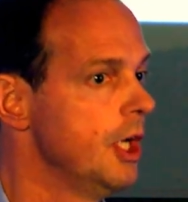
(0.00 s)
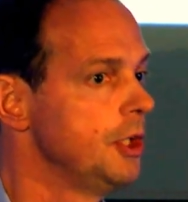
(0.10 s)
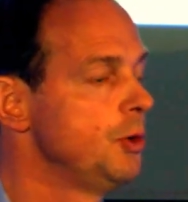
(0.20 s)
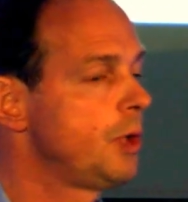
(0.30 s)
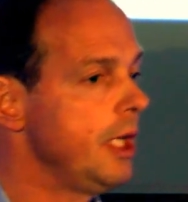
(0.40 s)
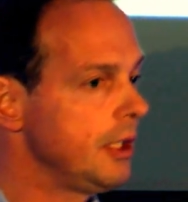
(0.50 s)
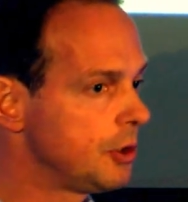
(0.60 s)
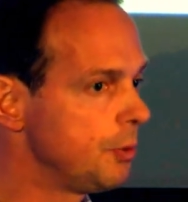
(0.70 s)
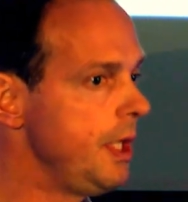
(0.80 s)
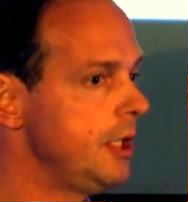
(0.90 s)
You can
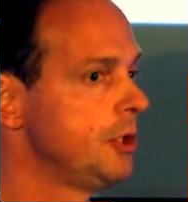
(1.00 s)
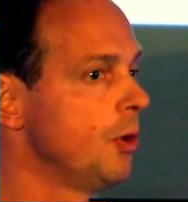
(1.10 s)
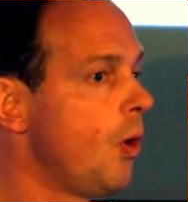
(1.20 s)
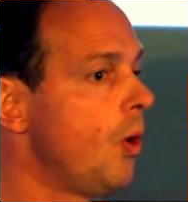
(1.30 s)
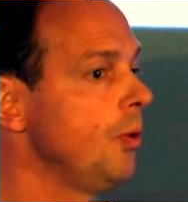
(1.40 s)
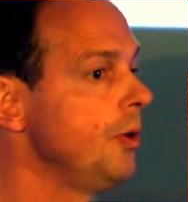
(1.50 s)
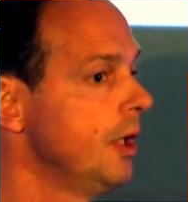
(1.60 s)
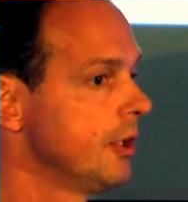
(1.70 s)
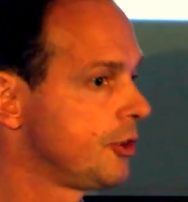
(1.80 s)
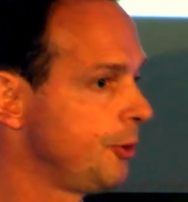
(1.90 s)
create your own
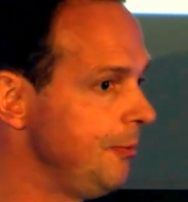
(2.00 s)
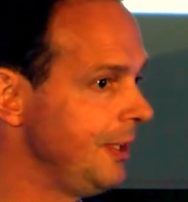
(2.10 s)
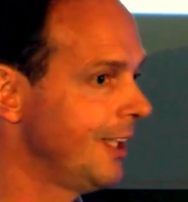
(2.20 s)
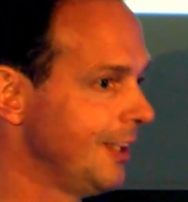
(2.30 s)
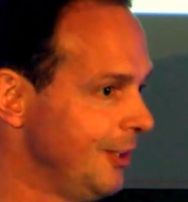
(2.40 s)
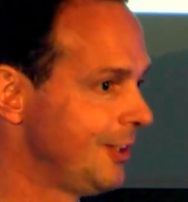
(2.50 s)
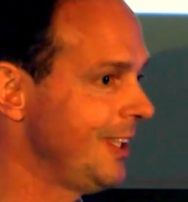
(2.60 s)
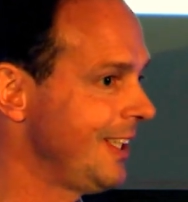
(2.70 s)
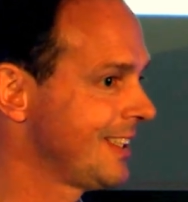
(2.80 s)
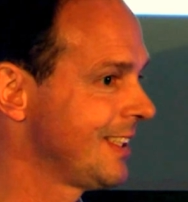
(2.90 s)
streaming
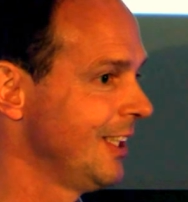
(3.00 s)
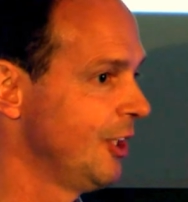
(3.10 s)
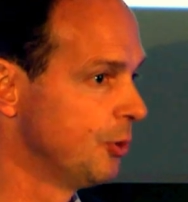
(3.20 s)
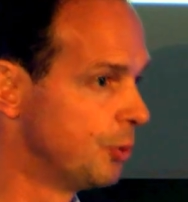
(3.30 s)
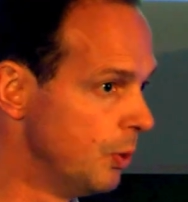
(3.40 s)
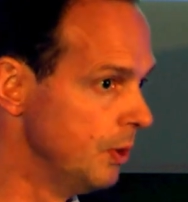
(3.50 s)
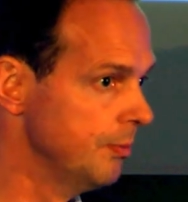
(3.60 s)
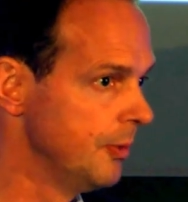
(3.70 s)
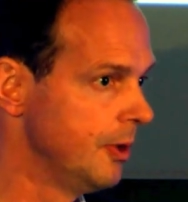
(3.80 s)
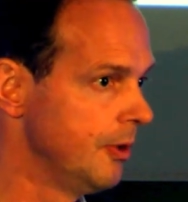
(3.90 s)
analytics rule
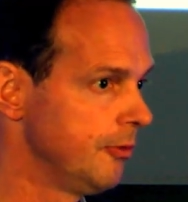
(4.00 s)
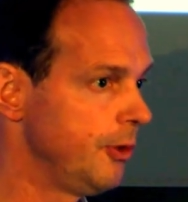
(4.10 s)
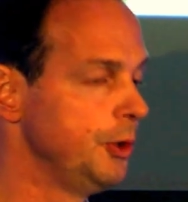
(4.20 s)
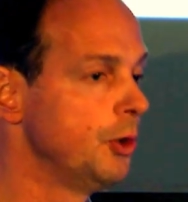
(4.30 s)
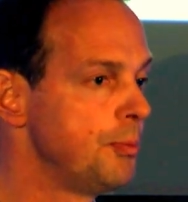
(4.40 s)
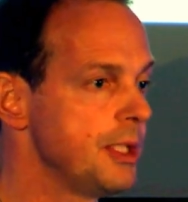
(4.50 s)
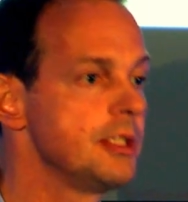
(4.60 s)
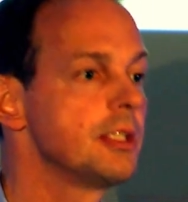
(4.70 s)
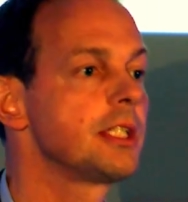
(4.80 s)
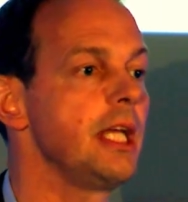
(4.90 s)
for your
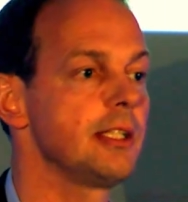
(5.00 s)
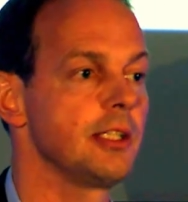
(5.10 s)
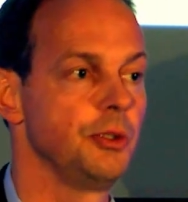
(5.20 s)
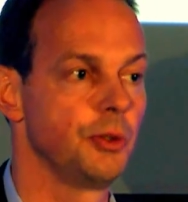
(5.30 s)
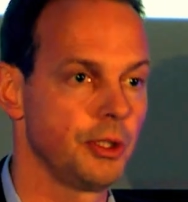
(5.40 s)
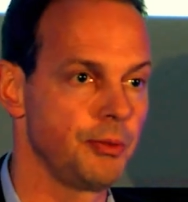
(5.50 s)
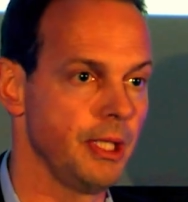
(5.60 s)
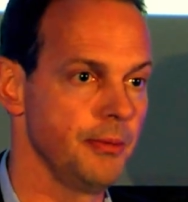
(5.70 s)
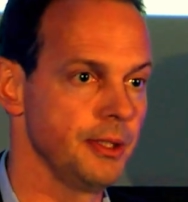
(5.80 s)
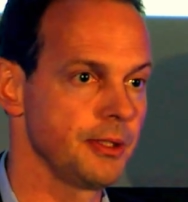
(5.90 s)
business case and your
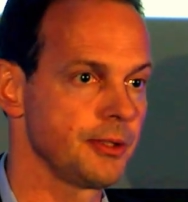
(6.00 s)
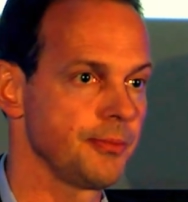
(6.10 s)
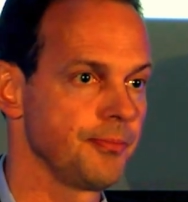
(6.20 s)
requirements.